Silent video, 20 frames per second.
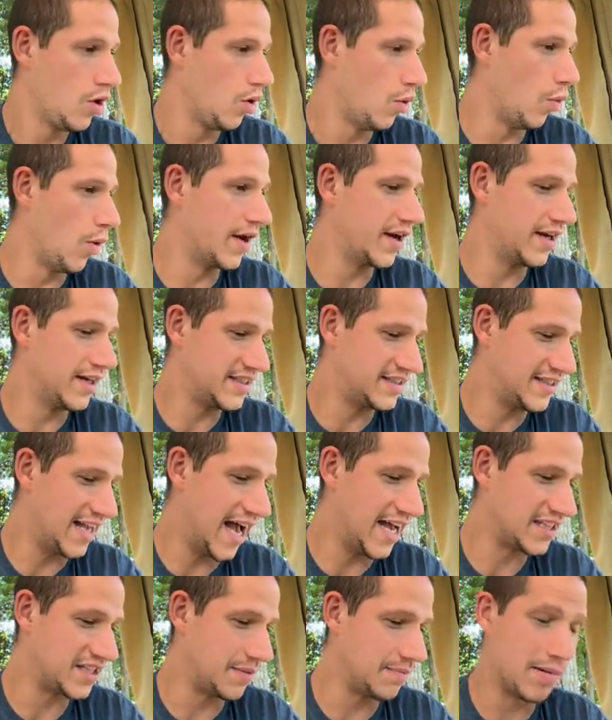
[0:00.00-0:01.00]
what an
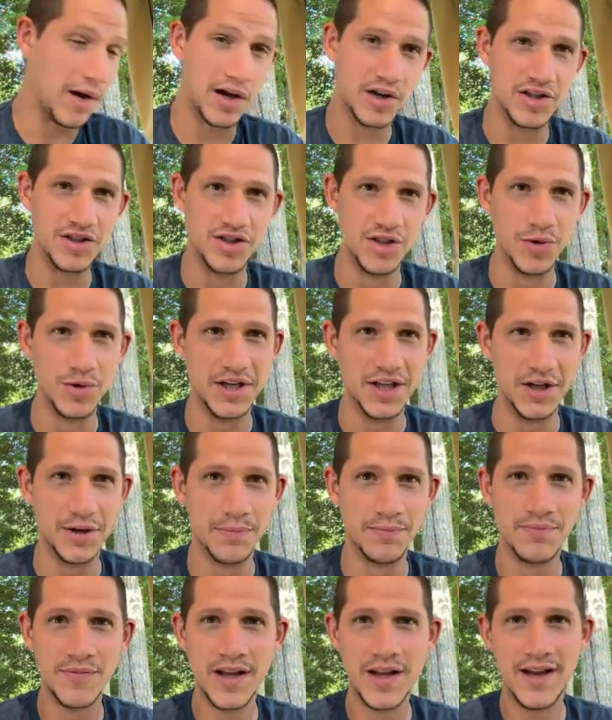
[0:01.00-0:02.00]
assassin bug could do to
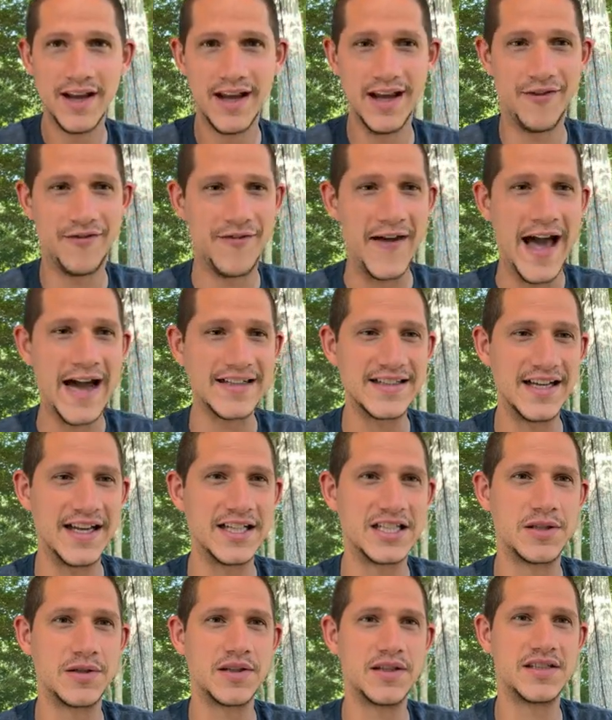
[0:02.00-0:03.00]
you. In fact,
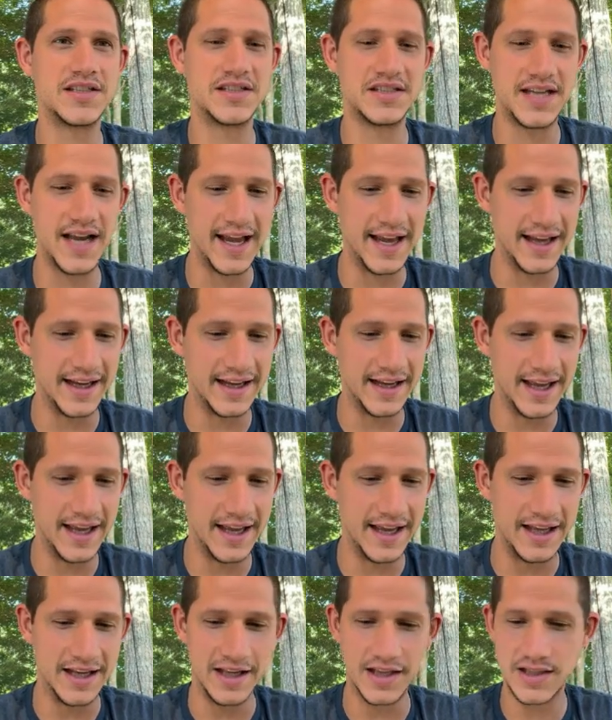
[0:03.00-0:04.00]
its sting
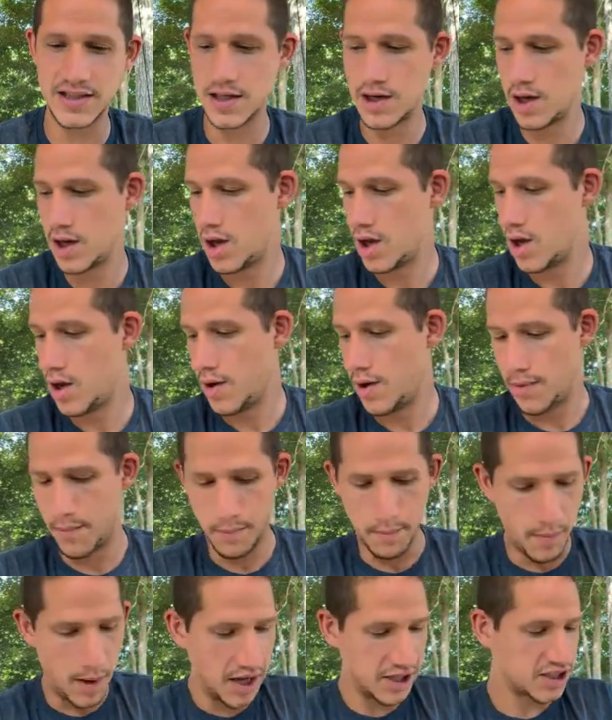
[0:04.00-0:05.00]
is
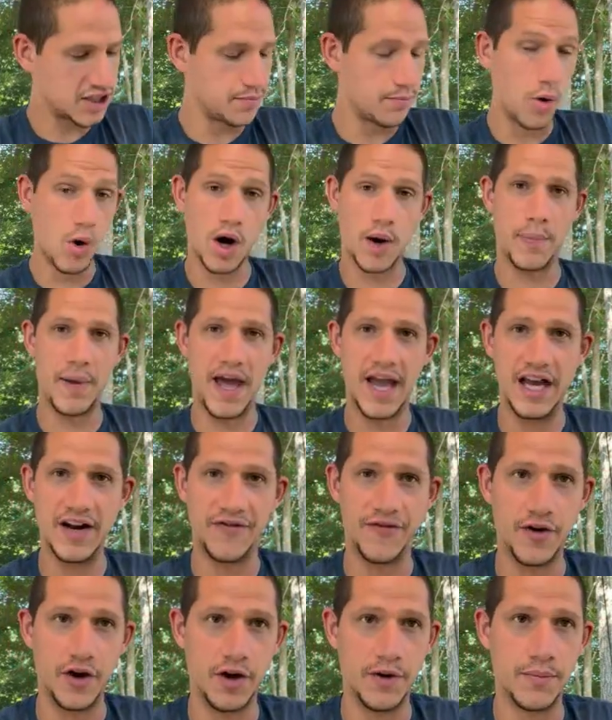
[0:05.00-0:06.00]
much more
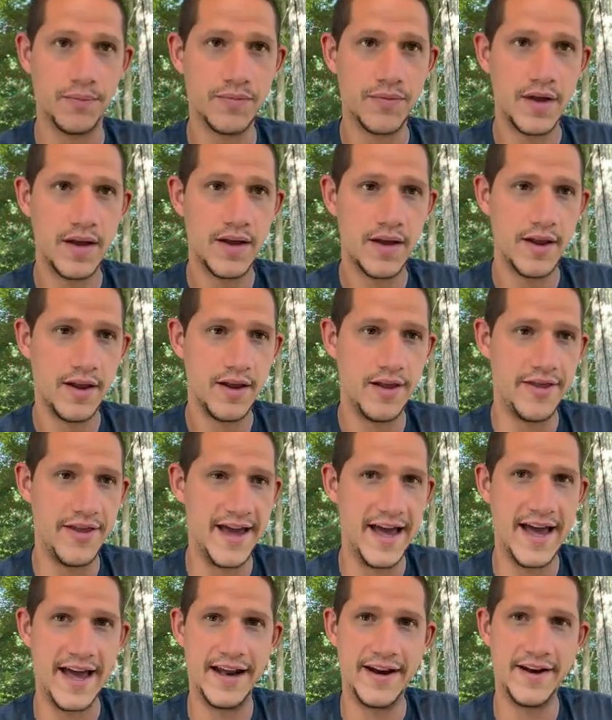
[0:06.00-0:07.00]
painful
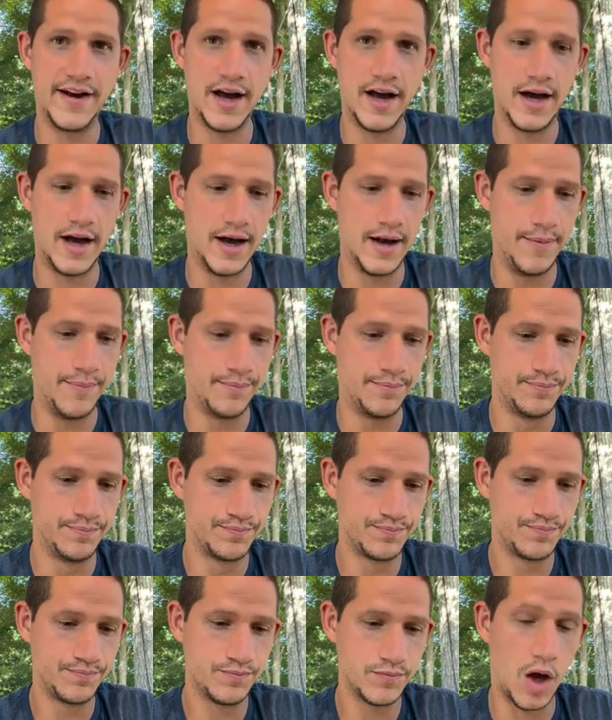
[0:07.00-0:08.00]
than um,
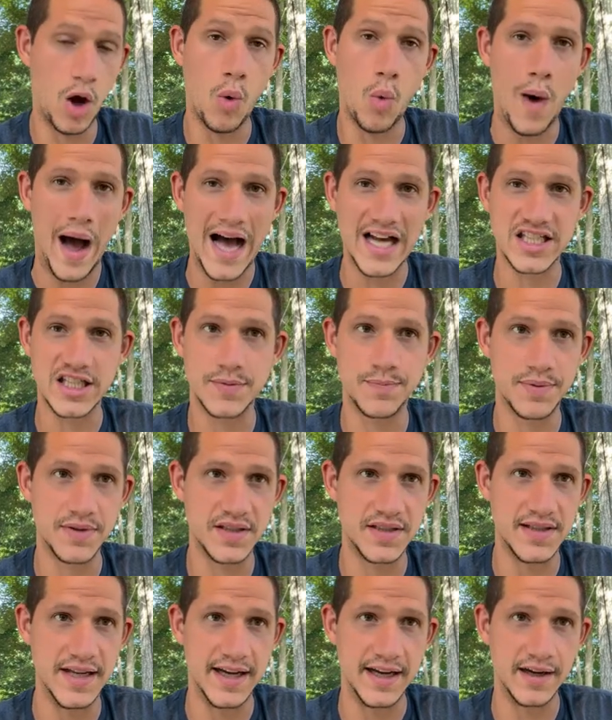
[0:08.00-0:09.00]
a wasp
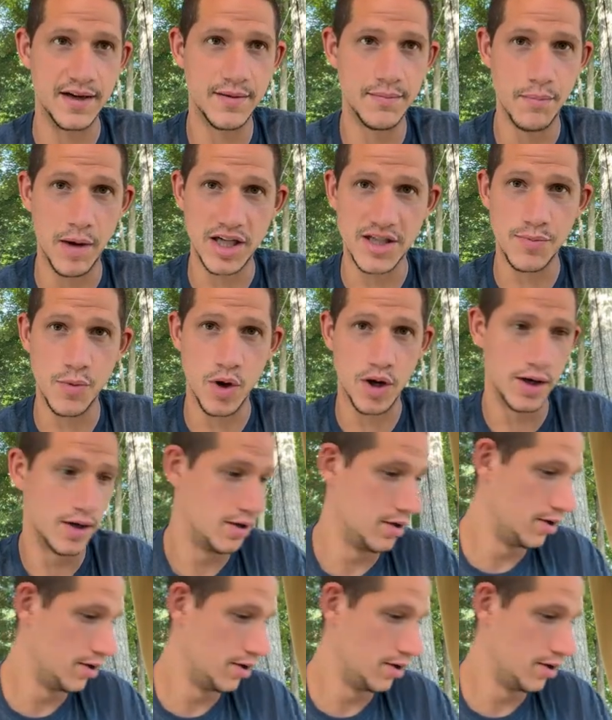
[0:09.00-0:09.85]
sting. Much more.